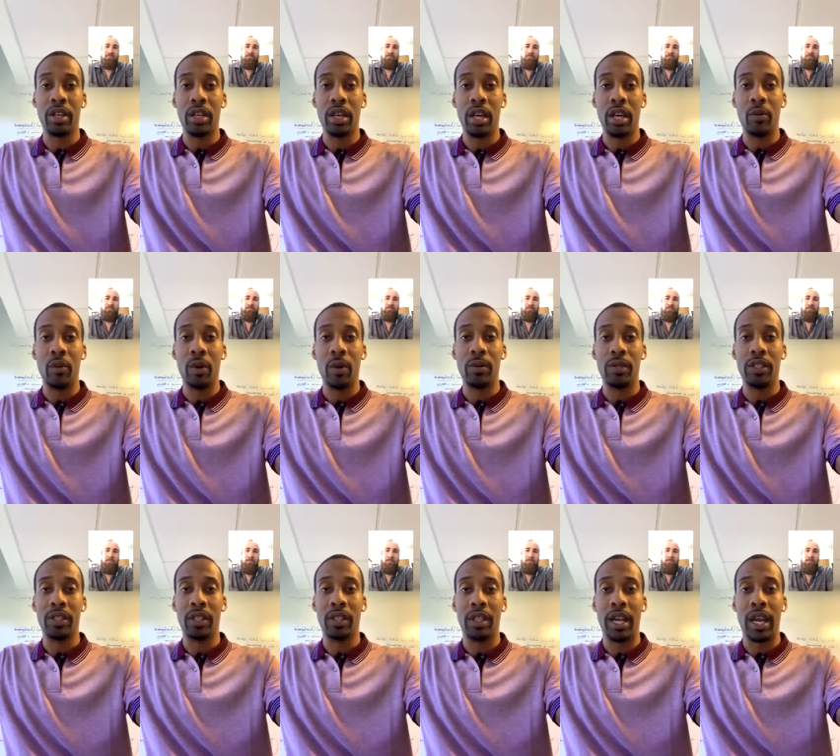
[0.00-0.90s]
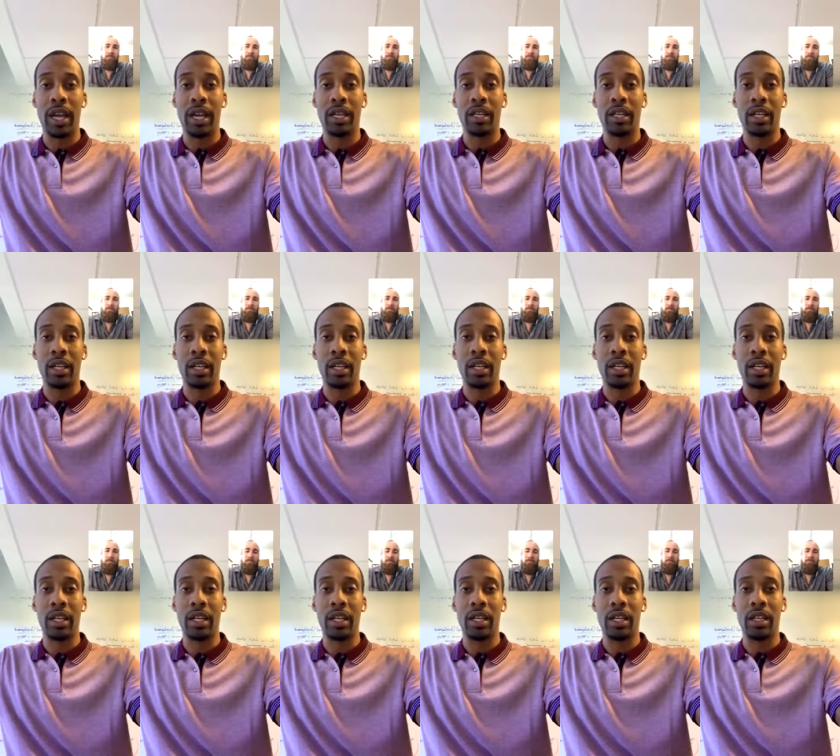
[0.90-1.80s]
And what was it like
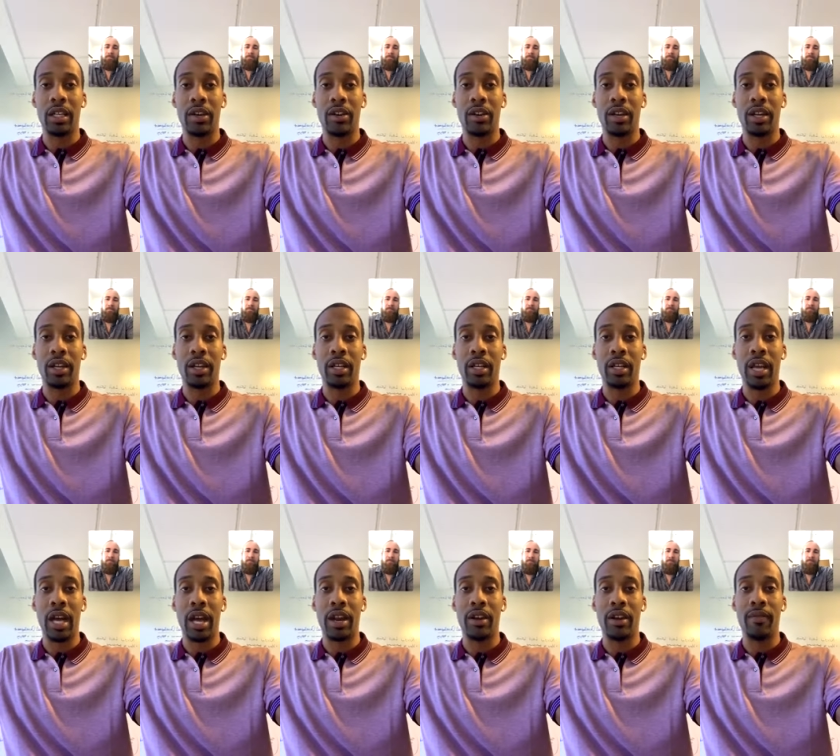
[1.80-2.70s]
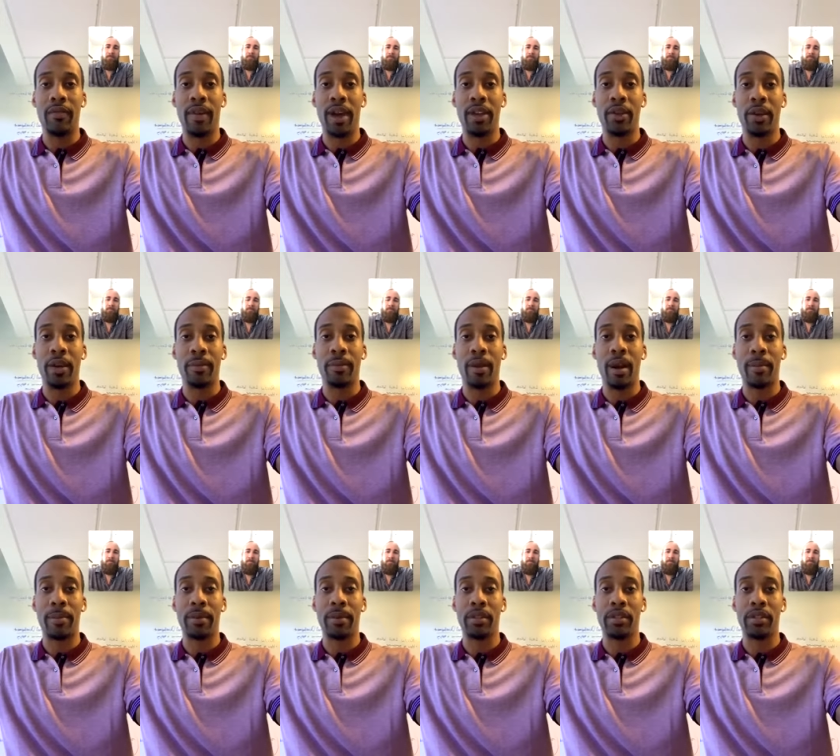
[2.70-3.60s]
uh, learning how to evaluate
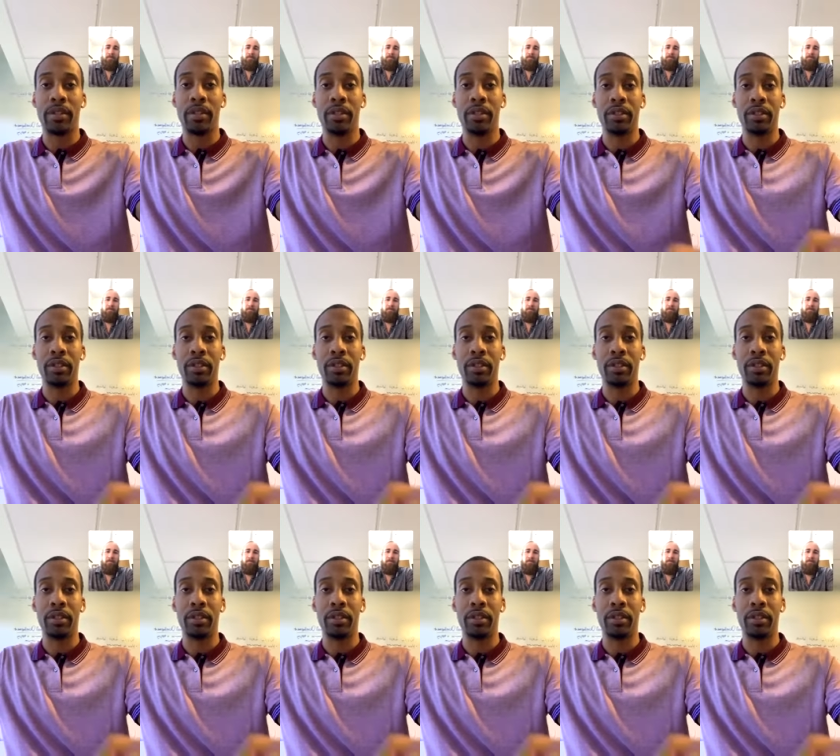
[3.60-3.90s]
properties?